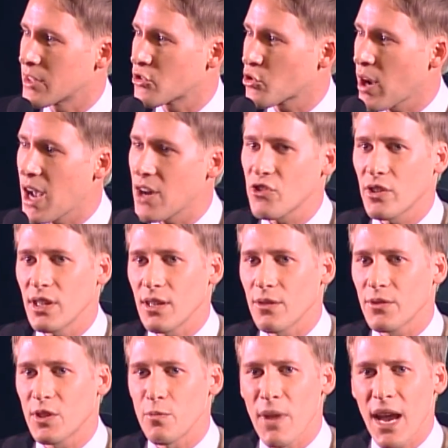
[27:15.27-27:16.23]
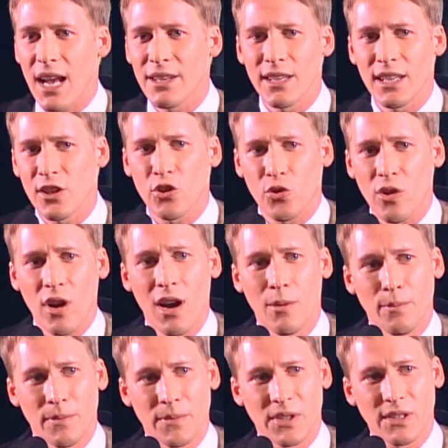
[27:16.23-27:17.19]
It is a tragedy of demanding
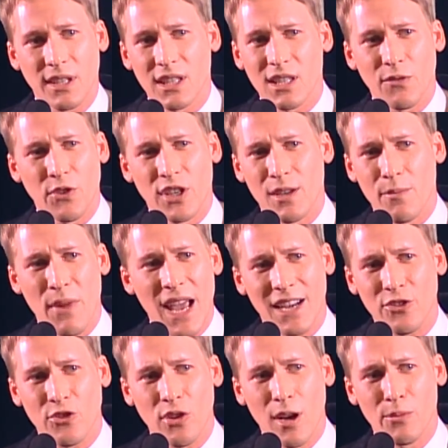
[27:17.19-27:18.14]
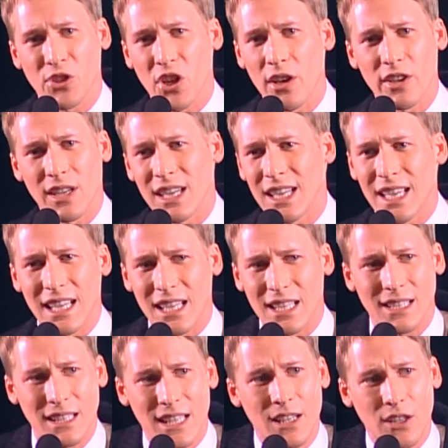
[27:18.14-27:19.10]
crumbs, because if you demand crumbs, all you're going
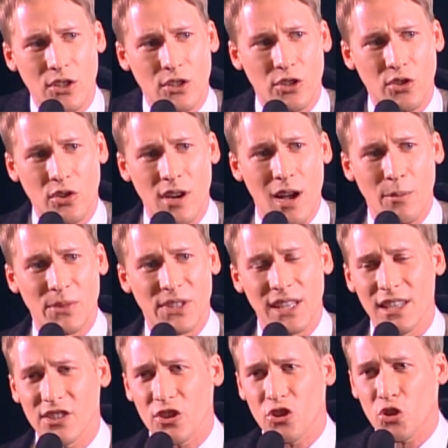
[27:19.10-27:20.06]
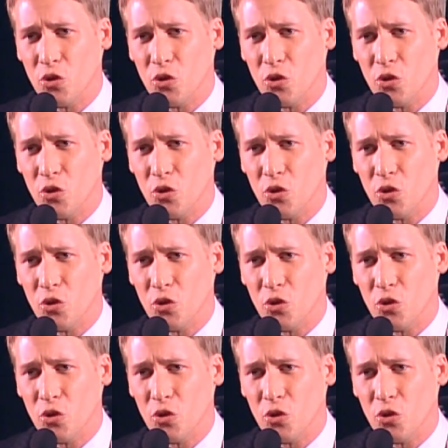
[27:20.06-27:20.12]
to get is littler crumbs.